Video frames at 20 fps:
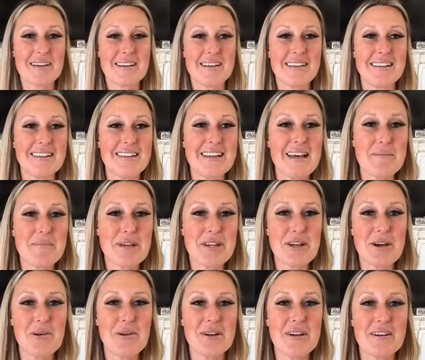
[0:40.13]
Let me
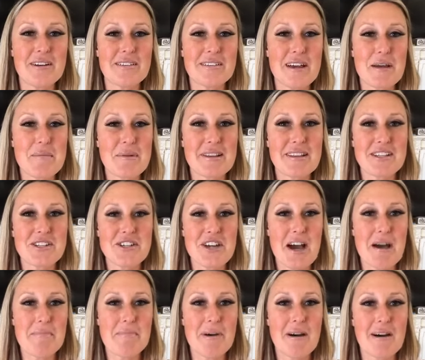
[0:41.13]
know here, type it in the
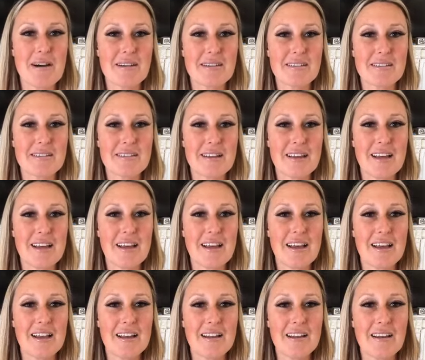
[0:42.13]
chat box.
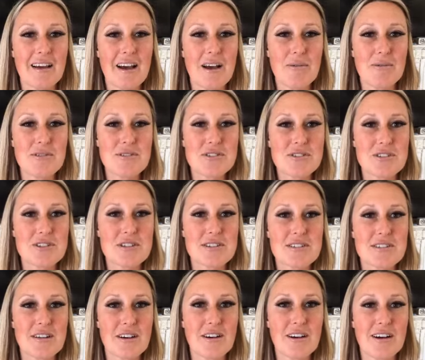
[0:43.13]
And I was
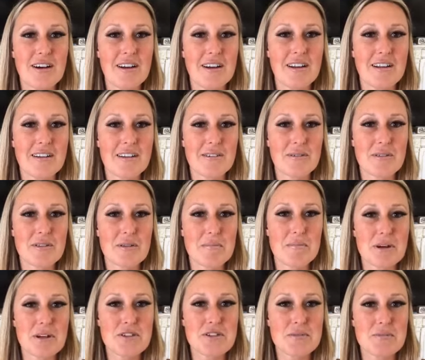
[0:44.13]
just on with a
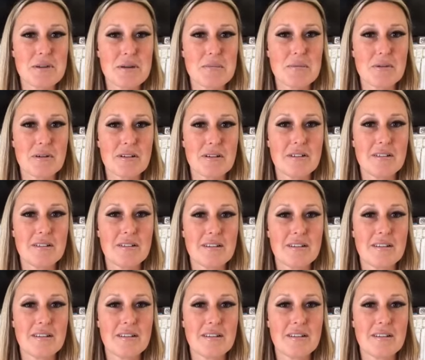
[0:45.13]
bunch of people,